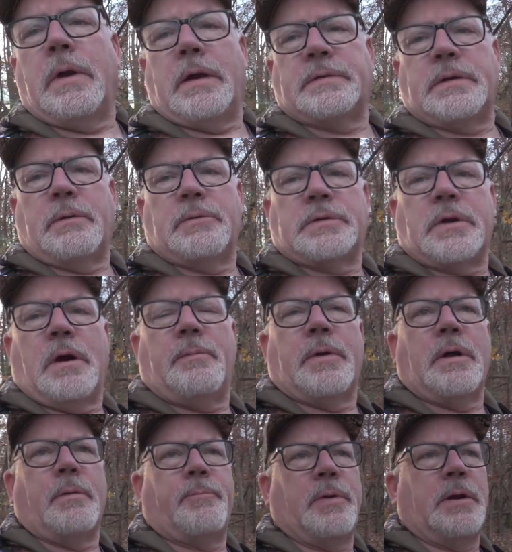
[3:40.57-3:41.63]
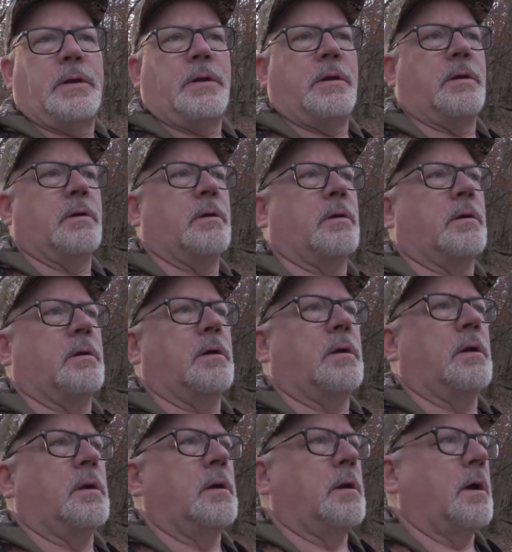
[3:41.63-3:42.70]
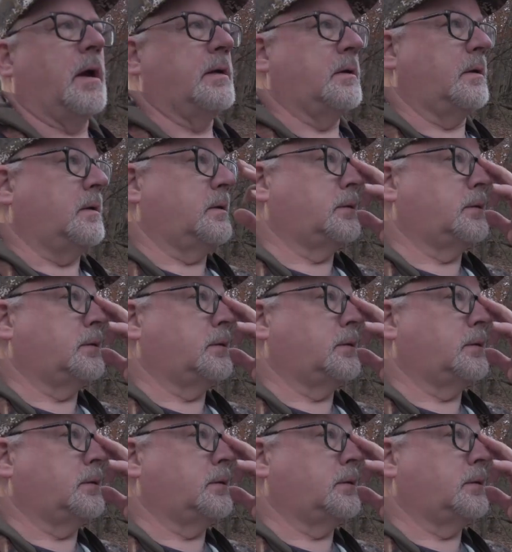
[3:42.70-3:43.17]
as I was coming up in here, I